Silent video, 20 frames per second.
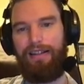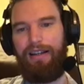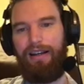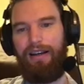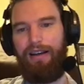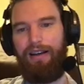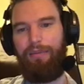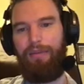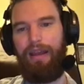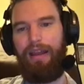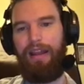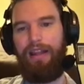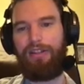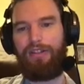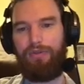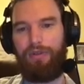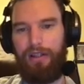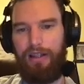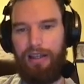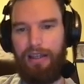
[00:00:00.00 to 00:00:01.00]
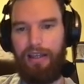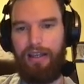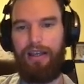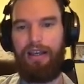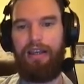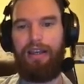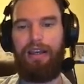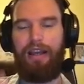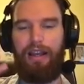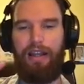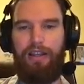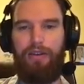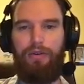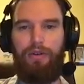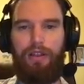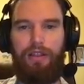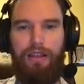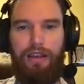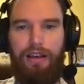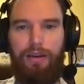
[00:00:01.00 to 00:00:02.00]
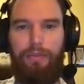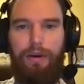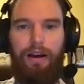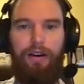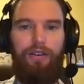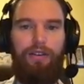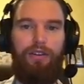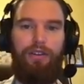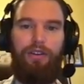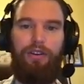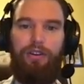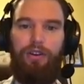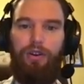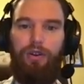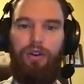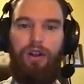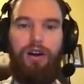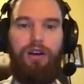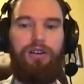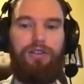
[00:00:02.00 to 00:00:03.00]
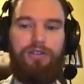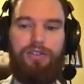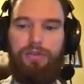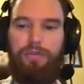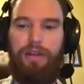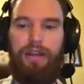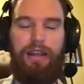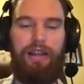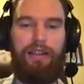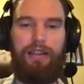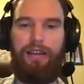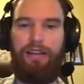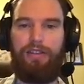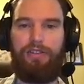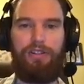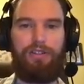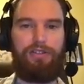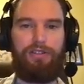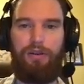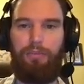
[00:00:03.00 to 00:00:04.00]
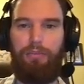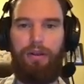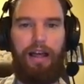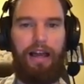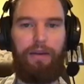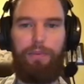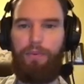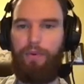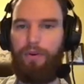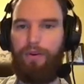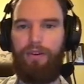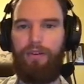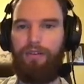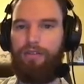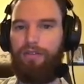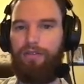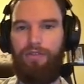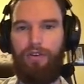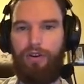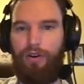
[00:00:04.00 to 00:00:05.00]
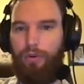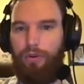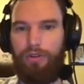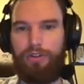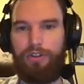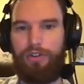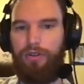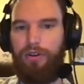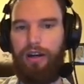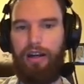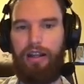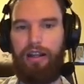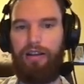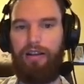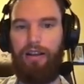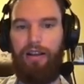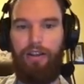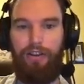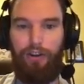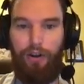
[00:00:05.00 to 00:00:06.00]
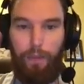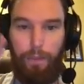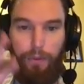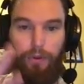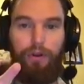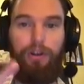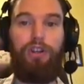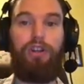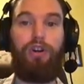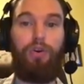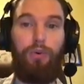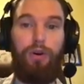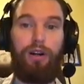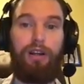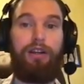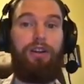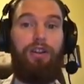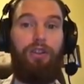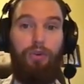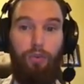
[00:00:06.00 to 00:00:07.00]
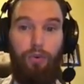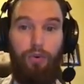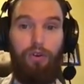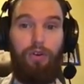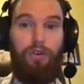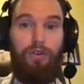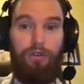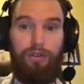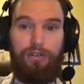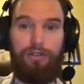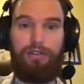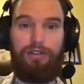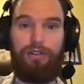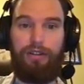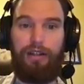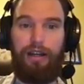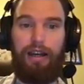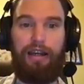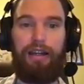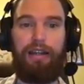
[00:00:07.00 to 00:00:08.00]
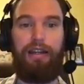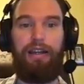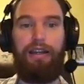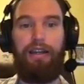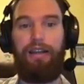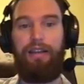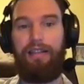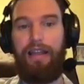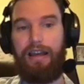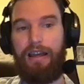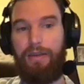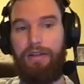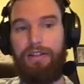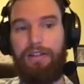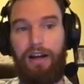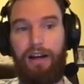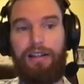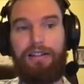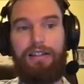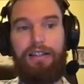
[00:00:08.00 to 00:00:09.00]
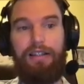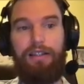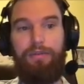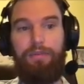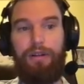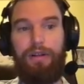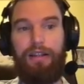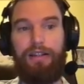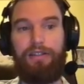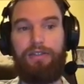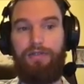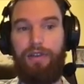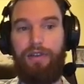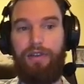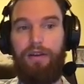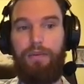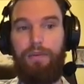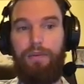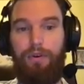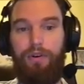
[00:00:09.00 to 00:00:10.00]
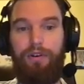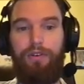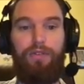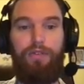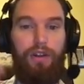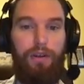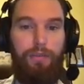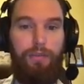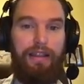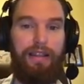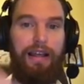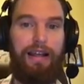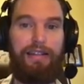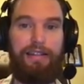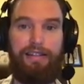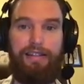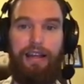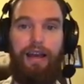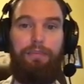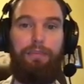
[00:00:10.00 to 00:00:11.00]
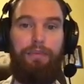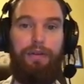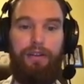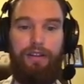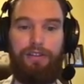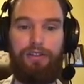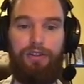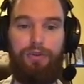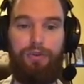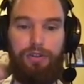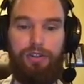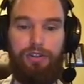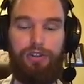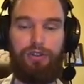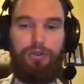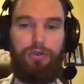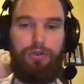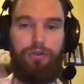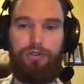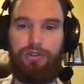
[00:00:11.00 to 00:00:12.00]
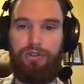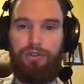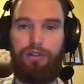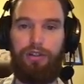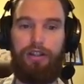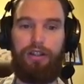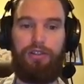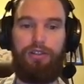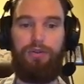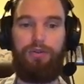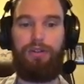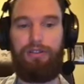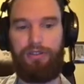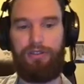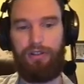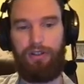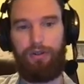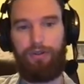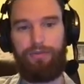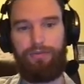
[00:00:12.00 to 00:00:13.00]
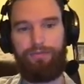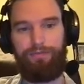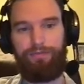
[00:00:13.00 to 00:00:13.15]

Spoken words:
And it's really getting you to think about, you're no longer submitting things just on Blackboard for course credit. You're putting your work into the world, okay? That can be daunting, but it's very important for you to make that step, and this course is crucial in doing so.